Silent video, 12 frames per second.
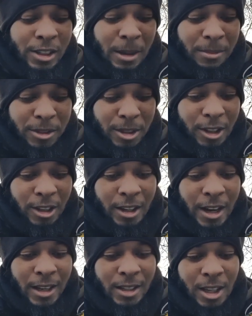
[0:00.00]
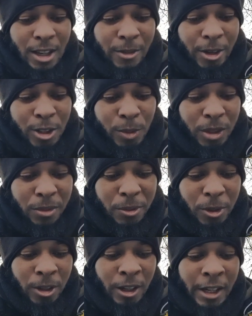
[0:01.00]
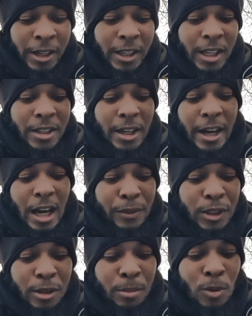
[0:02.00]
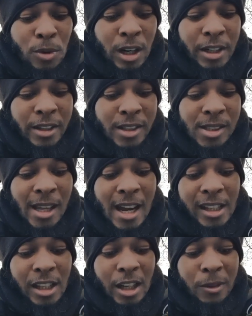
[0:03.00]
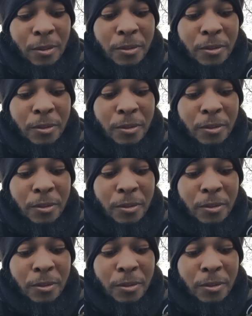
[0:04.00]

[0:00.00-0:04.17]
chapter 19, verse 24. He that have small understanding and